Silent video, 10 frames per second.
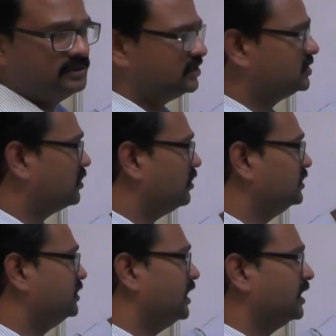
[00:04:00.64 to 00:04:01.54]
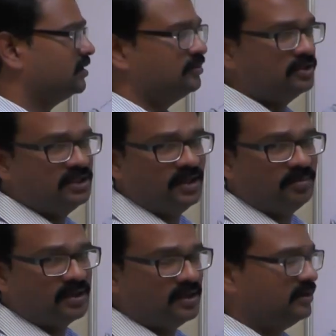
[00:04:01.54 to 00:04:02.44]
just draw the diagram on the
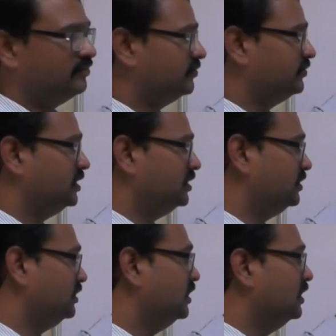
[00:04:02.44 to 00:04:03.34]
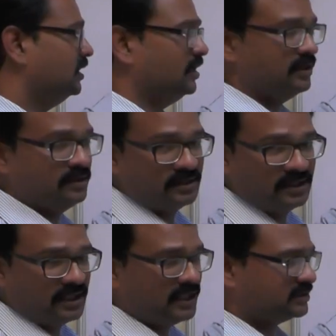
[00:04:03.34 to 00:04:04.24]
upper half of the
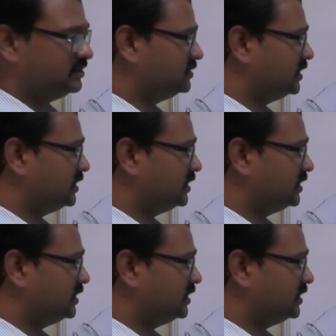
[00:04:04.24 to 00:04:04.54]
real axis,